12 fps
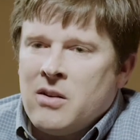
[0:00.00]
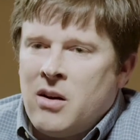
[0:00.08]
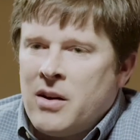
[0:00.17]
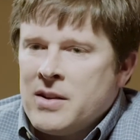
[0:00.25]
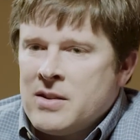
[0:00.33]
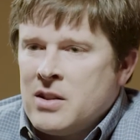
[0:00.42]

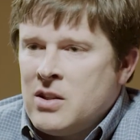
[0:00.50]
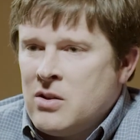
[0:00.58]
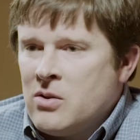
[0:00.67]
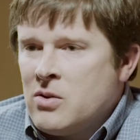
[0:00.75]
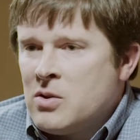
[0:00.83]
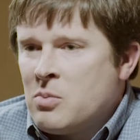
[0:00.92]
honestly
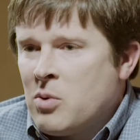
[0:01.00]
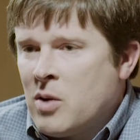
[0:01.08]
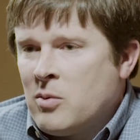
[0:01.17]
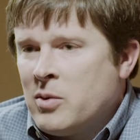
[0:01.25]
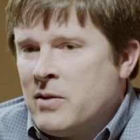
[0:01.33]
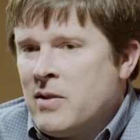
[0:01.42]
use
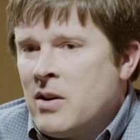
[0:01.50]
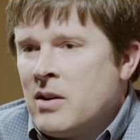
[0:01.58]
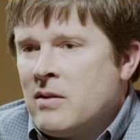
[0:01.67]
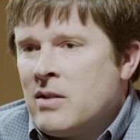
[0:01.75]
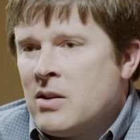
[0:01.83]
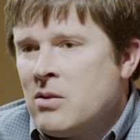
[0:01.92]
probably
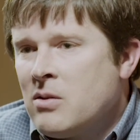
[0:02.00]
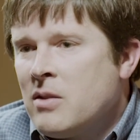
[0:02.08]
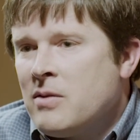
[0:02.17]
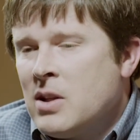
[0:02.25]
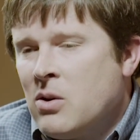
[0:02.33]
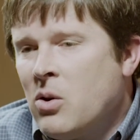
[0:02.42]
very little of the